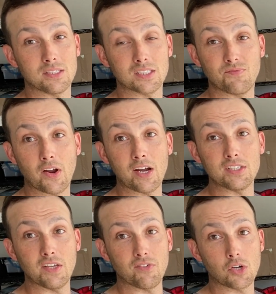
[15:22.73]
is very
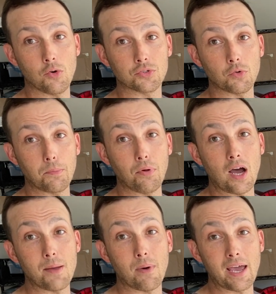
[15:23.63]
difficult to
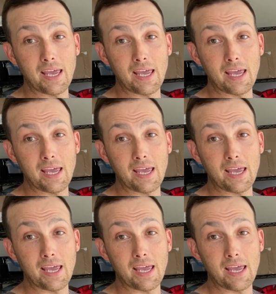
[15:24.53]
apply by